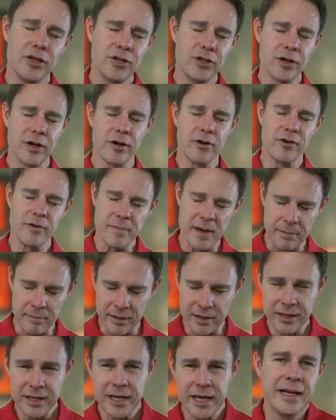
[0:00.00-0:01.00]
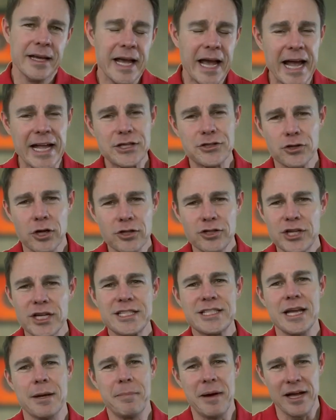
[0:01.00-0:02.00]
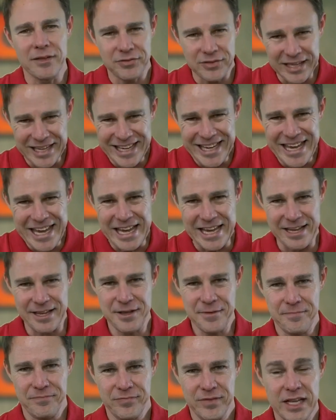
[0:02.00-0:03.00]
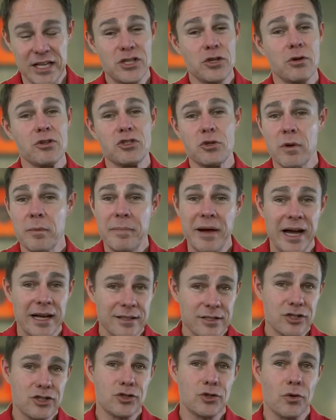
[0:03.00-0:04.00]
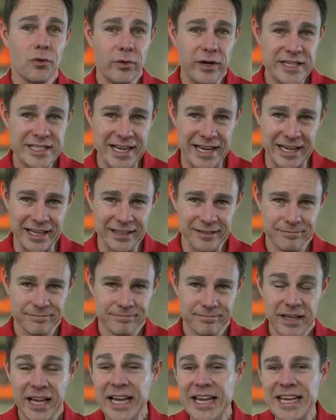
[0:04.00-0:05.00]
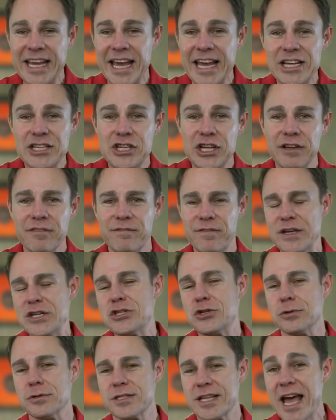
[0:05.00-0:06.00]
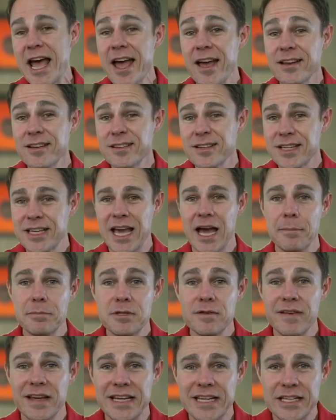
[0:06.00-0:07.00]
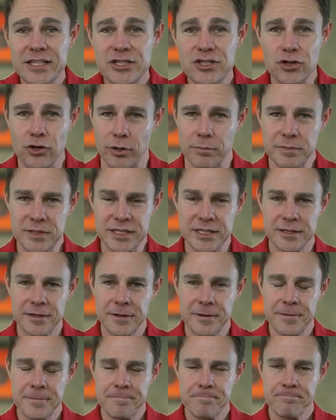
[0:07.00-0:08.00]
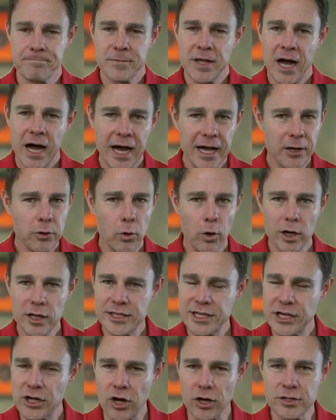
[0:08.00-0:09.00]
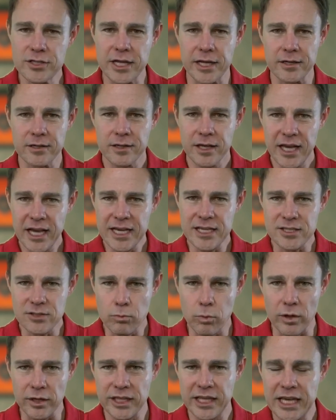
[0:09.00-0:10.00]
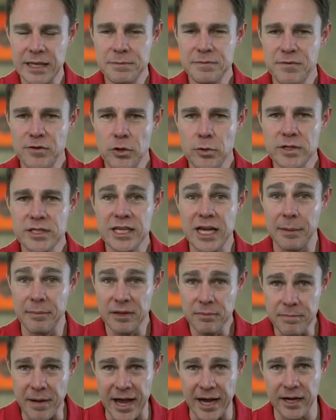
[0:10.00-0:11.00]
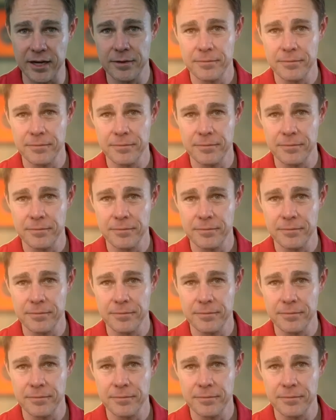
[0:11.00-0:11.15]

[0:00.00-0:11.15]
You gotta remember, it's not just about the gear, it's also about storytelling, engaging visuals, and captivating scripts. High quality content is what keeps viewers coming back.